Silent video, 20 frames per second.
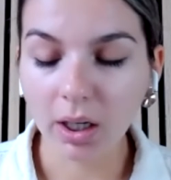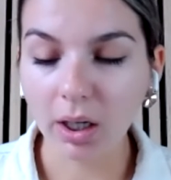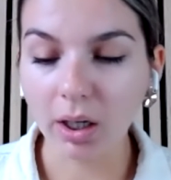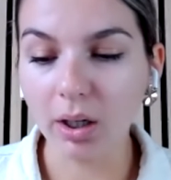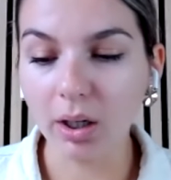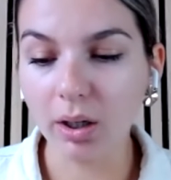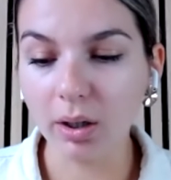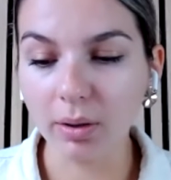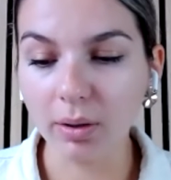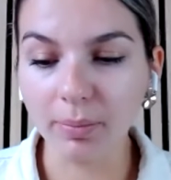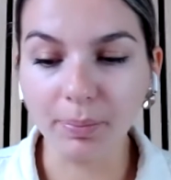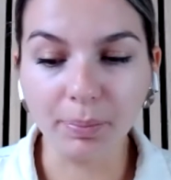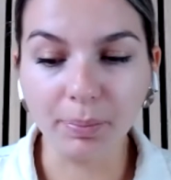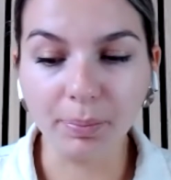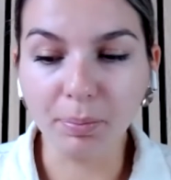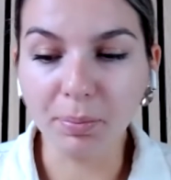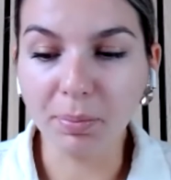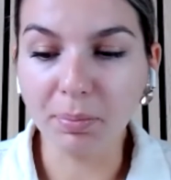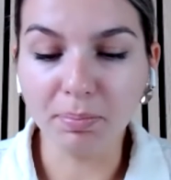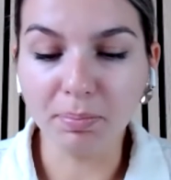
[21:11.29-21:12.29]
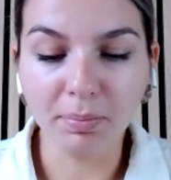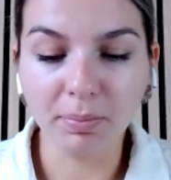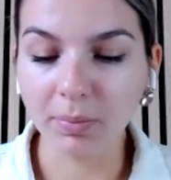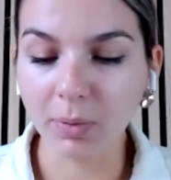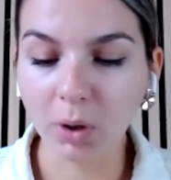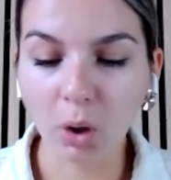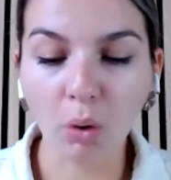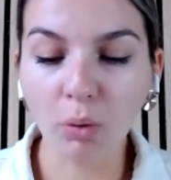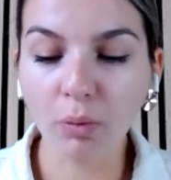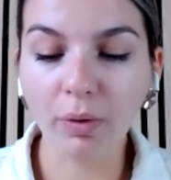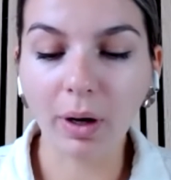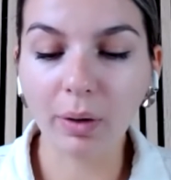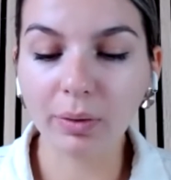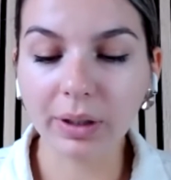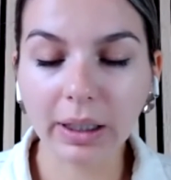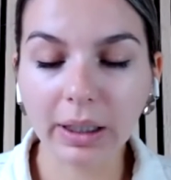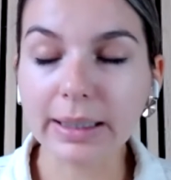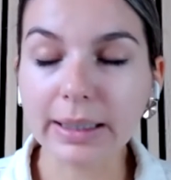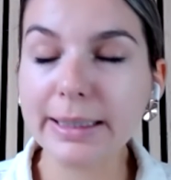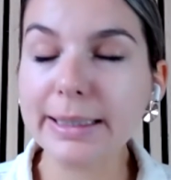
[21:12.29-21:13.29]

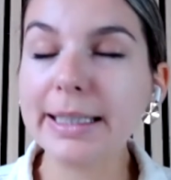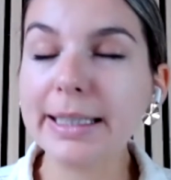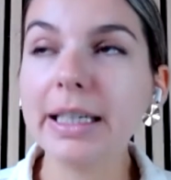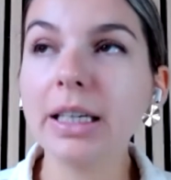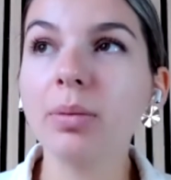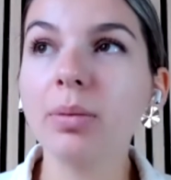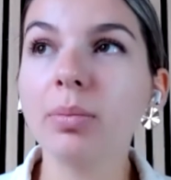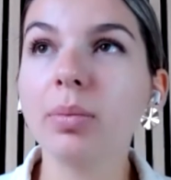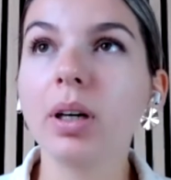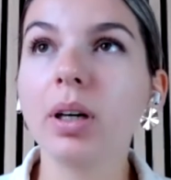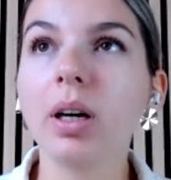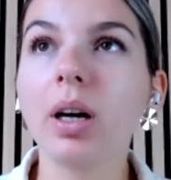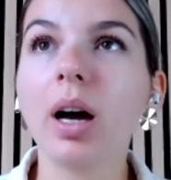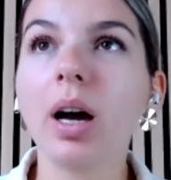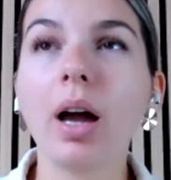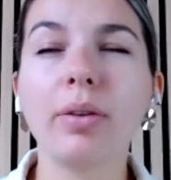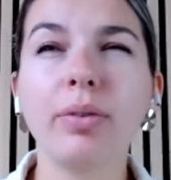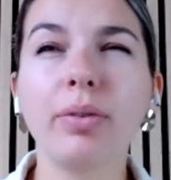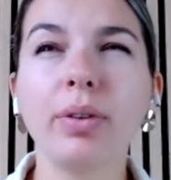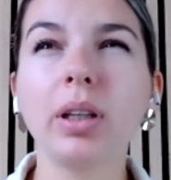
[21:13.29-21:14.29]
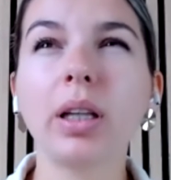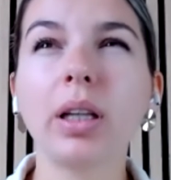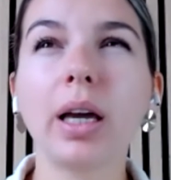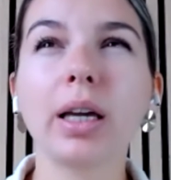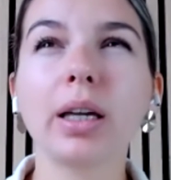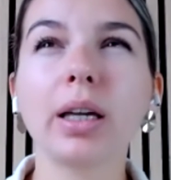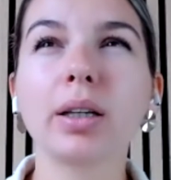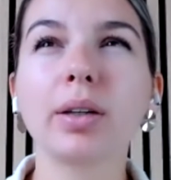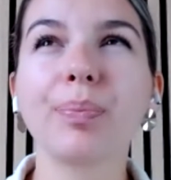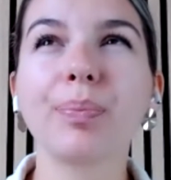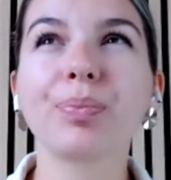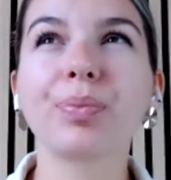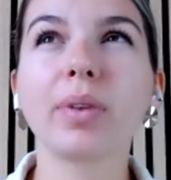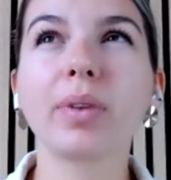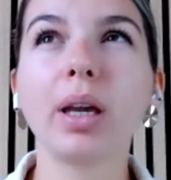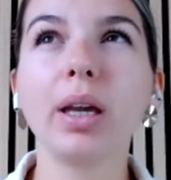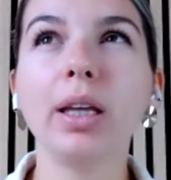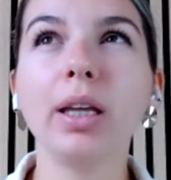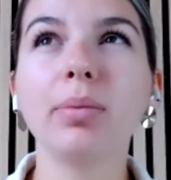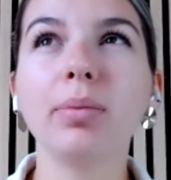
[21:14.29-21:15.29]
co-founding a team, I feel like
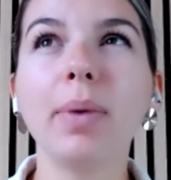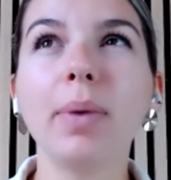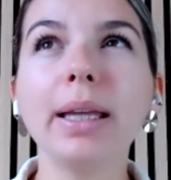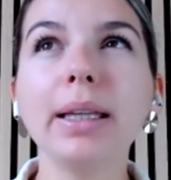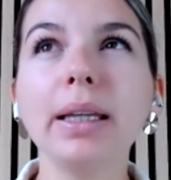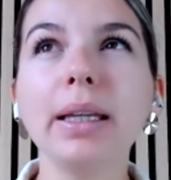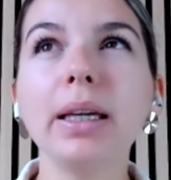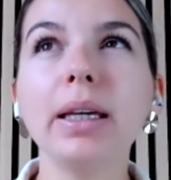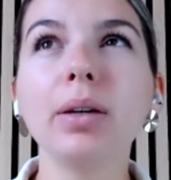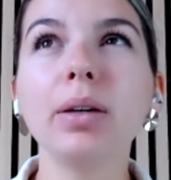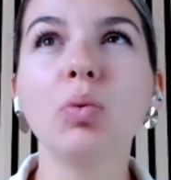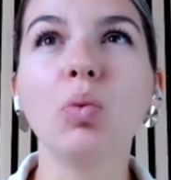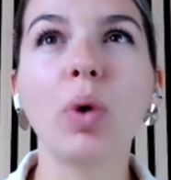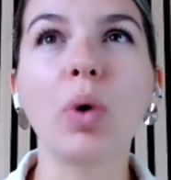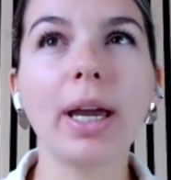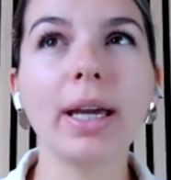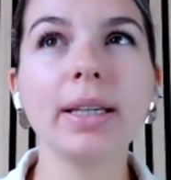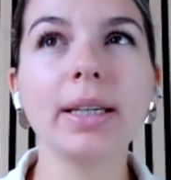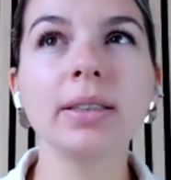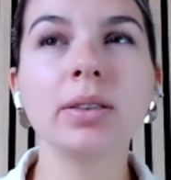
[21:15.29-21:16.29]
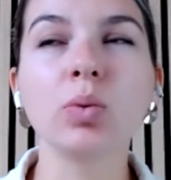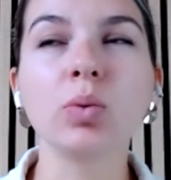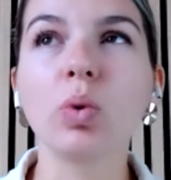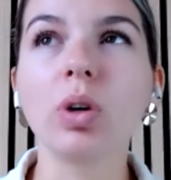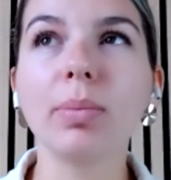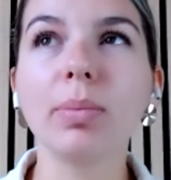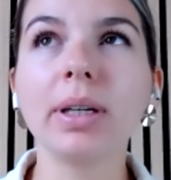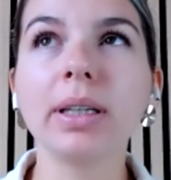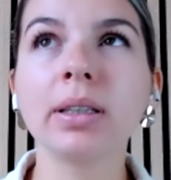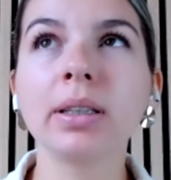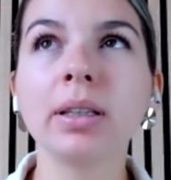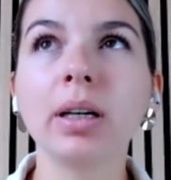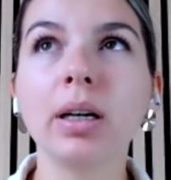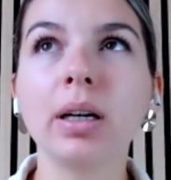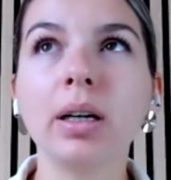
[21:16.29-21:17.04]
in many ways, women